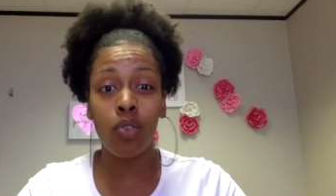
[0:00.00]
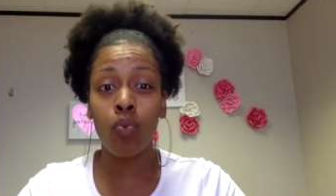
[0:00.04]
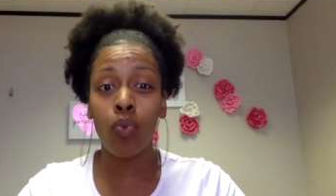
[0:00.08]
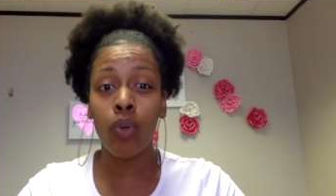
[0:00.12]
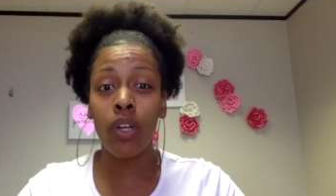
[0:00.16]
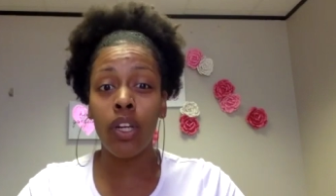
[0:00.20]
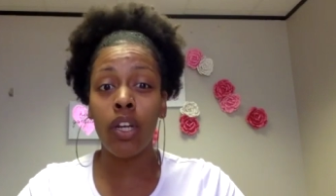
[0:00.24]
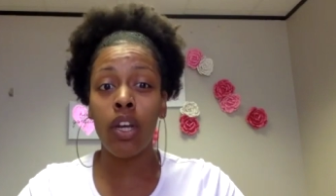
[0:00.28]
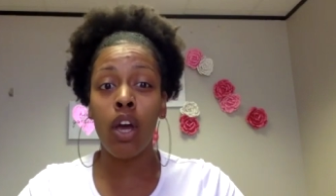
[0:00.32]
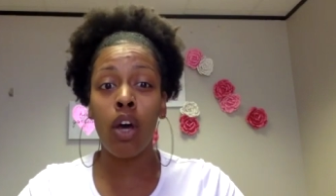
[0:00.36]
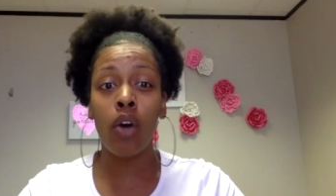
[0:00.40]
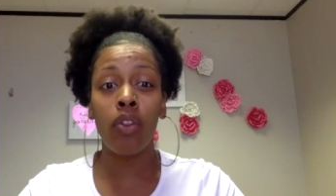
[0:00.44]
We
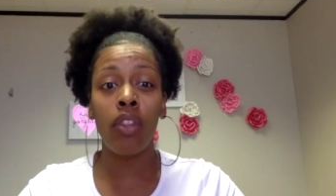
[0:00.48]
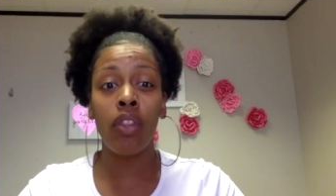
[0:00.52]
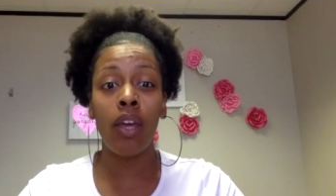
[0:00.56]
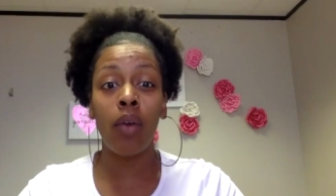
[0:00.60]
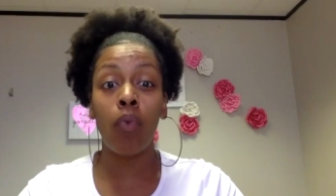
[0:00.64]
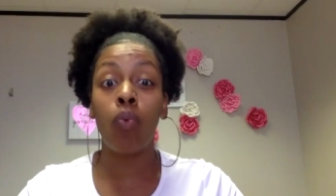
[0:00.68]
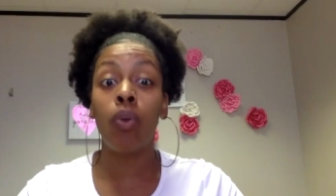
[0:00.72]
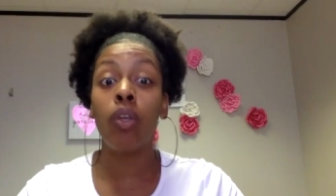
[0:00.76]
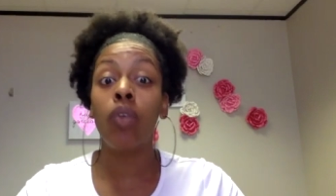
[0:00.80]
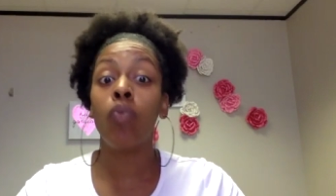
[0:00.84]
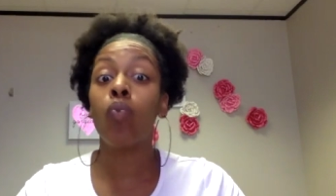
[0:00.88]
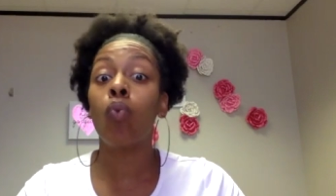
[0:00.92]
know that
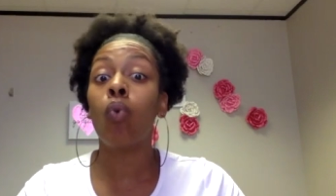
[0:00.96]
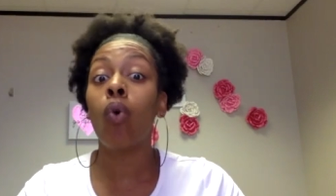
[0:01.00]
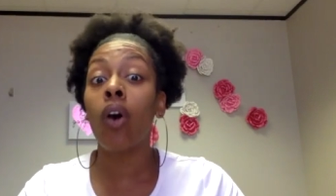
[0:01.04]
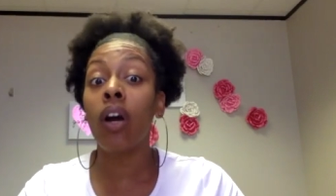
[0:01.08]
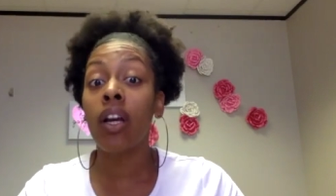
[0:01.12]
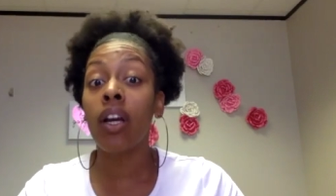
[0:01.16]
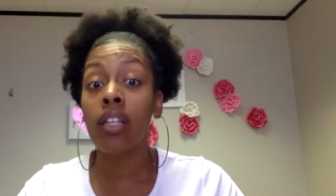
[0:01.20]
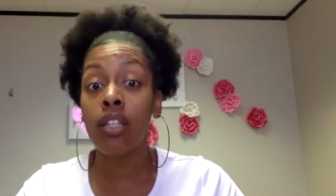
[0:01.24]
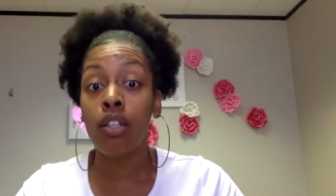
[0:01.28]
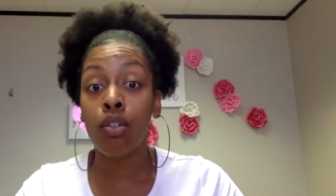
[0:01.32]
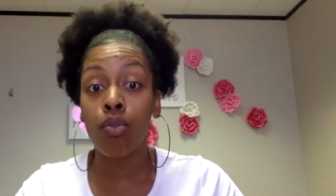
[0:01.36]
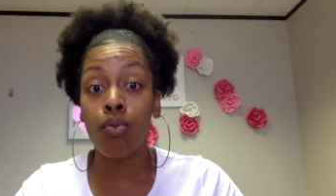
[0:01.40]
we want
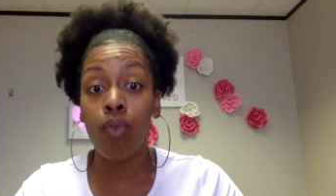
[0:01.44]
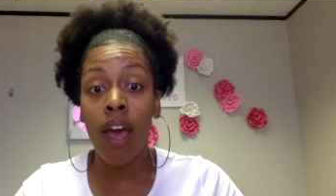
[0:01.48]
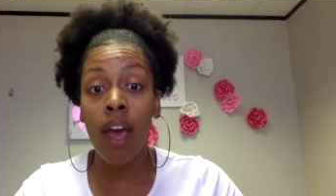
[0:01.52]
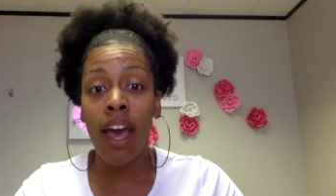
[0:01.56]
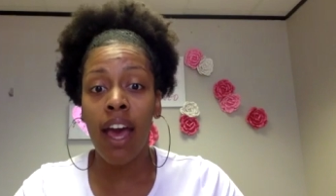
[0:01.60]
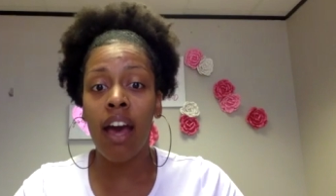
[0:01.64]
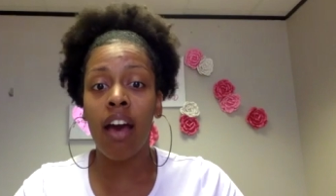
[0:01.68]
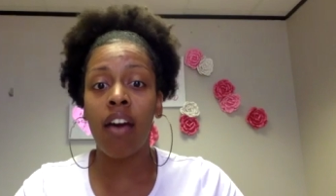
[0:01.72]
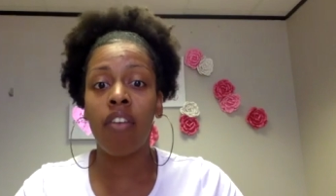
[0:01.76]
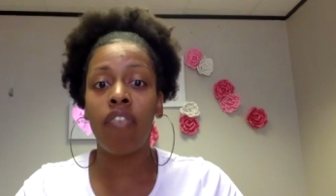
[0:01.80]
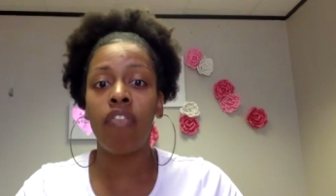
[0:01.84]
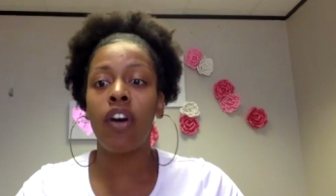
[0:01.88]
to
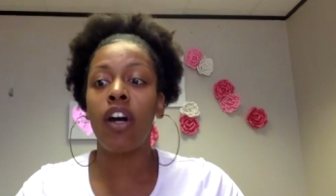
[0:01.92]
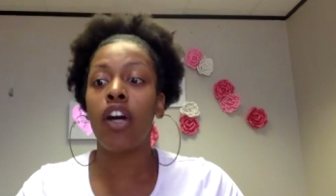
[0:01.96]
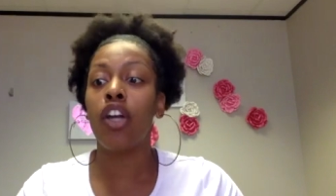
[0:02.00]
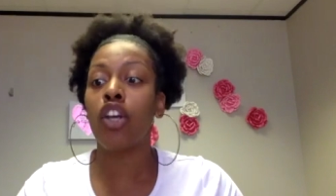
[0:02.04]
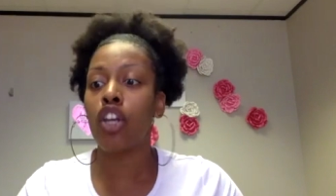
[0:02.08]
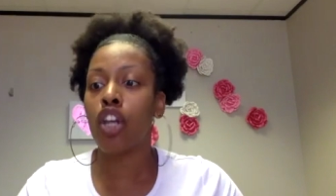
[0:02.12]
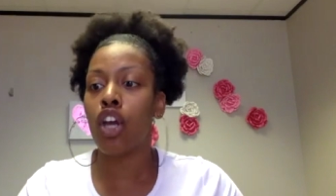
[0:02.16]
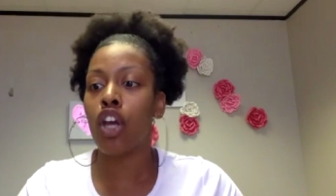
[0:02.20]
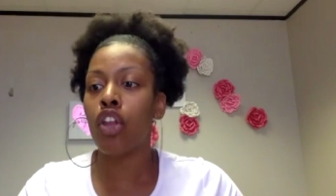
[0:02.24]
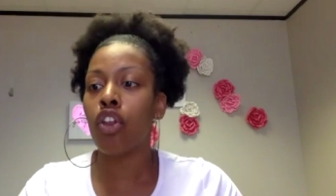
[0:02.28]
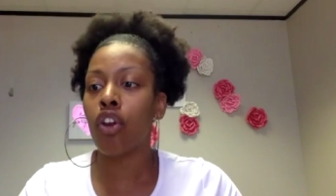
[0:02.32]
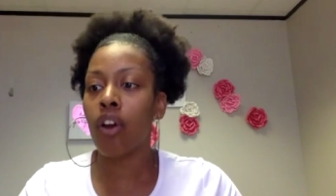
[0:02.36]
have
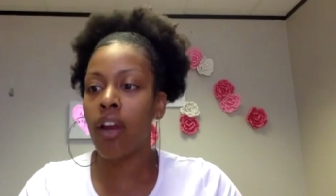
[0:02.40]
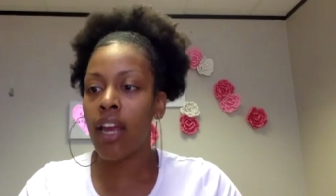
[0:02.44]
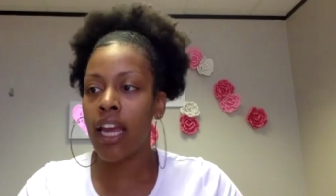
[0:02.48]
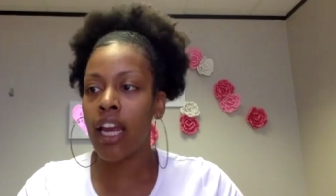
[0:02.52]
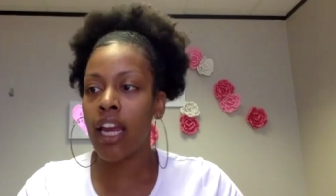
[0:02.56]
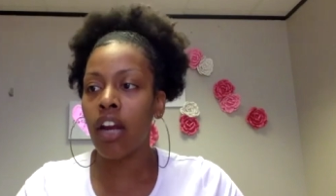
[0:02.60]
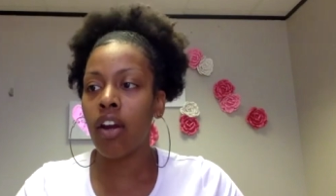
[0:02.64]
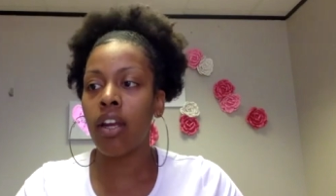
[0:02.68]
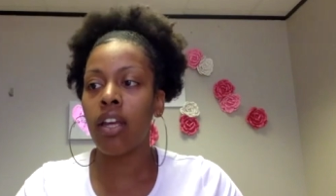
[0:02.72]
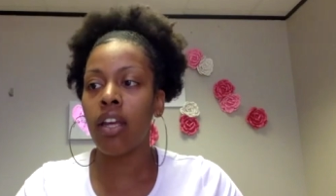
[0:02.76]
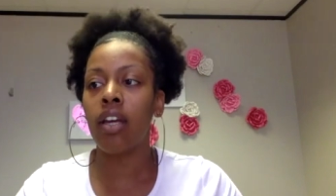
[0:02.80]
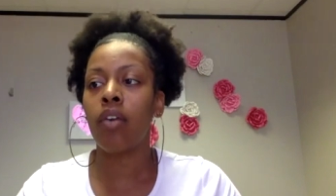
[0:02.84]
another
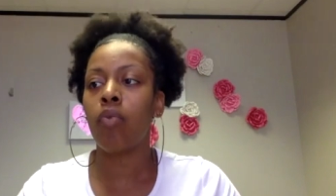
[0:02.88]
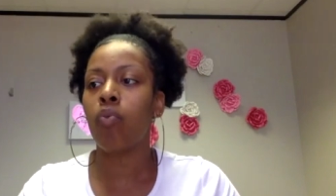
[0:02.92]
area.